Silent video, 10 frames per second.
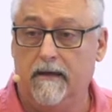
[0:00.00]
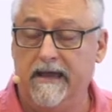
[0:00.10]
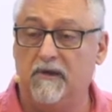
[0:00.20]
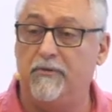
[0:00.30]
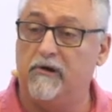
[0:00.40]

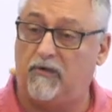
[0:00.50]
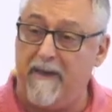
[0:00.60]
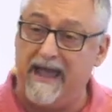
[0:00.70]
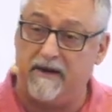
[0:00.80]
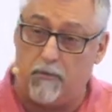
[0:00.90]
It'll put us
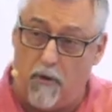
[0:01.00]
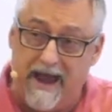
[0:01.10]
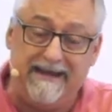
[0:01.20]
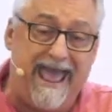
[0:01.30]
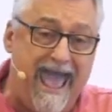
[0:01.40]
back in a
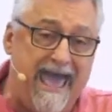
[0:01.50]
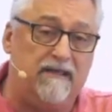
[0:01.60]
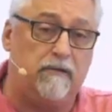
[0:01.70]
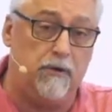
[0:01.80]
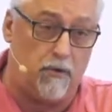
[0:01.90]
right
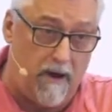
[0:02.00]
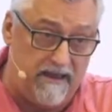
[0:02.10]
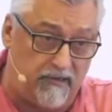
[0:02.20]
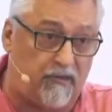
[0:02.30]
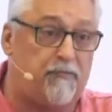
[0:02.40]
attitude, a
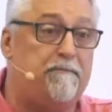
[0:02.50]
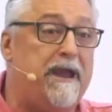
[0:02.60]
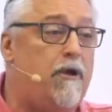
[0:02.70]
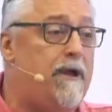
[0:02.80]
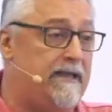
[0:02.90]
right
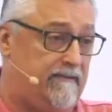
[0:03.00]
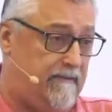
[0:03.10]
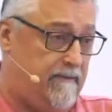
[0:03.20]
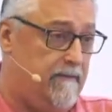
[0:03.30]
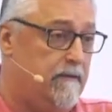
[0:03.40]
spirit
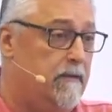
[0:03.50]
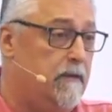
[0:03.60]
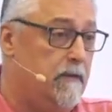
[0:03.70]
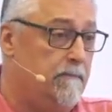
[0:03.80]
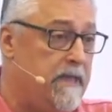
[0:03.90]

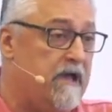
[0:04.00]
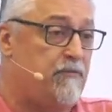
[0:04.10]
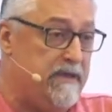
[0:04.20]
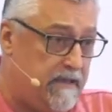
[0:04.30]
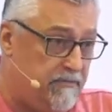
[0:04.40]
as
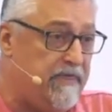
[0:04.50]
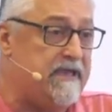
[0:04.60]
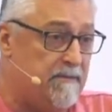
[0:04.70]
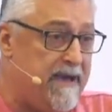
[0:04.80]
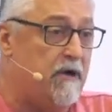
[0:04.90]
we
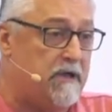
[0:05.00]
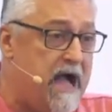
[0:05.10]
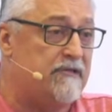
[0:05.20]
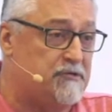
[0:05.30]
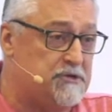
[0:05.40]
think about
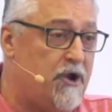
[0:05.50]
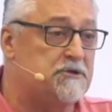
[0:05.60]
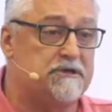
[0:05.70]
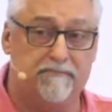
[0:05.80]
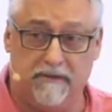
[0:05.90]
God's
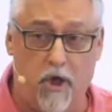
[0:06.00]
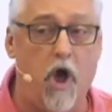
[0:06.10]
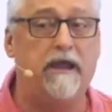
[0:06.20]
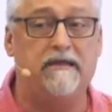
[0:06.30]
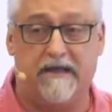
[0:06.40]
church and
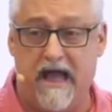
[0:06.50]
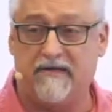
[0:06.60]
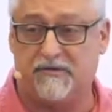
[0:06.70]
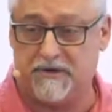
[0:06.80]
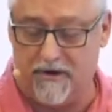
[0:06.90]
belonging to
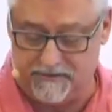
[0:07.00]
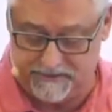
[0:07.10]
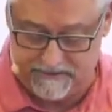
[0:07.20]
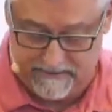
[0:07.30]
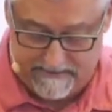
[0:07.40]
God's church.
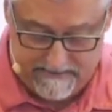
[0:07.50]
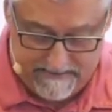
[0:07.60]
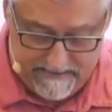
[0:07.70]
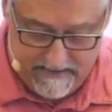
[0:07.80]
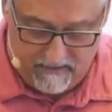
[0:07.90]

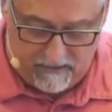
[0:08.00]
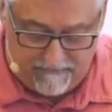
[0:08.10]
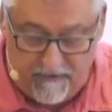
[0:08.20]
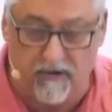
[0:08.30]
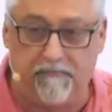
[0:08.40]
So, the
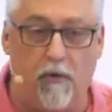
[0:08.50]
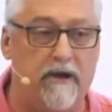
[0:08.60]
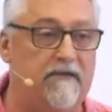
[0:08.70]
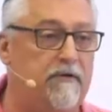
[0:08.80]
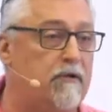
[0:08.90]
first
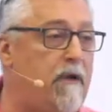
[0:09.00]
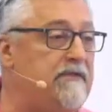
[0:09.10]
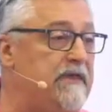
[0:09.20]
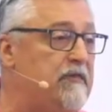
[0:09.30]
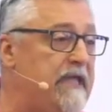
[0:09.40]
point, if you want to
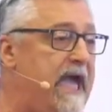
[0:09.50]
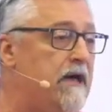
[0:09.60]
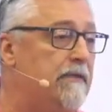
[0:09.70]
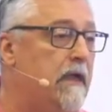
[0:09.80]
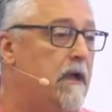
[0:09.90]
write these
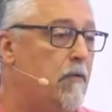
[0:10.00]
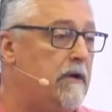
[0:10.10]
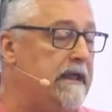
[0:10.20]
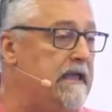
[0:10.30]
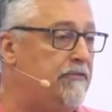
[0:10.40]
down, we're
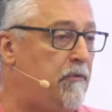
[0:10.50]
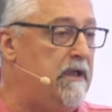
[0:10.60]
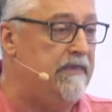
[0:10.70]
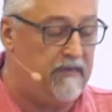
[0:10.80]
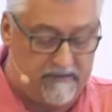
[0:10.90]
going to hit
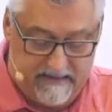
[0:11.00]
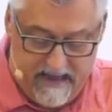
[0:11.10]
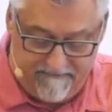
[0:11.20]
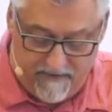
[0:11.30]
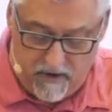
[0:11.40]
three of these
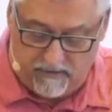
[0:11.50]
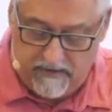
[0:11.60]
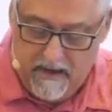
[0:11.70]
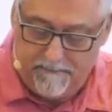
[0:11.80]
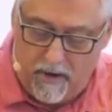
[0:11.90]
today. First,
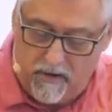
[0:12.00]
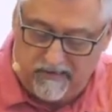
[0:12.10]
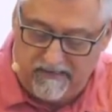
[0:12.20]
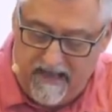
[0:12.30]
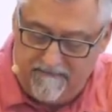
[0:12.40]
Paul's
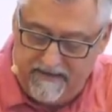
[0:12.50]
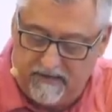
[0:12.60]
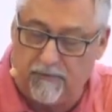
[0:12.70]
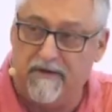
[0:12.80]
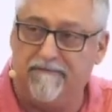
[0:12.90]
love
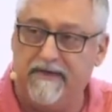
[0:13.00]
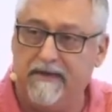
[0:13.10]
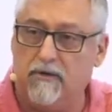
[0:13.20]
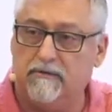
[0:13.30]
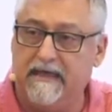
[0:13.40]
is
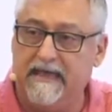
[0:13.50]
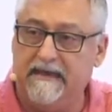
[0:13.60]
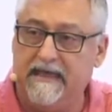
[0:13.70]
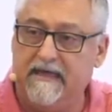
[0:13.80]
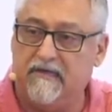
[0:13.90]
revealed in
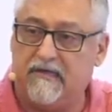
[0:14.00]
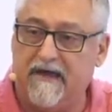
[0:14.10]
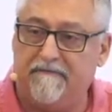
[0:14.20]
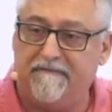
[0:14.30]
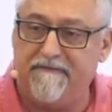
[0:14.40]
his
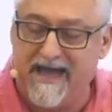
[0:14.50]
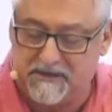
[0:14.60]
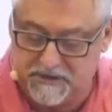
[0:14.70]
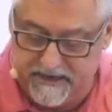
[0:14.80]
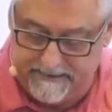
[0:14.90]

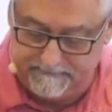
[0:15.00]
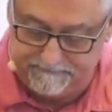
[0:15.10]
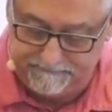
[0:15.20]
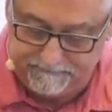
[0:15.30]
affection.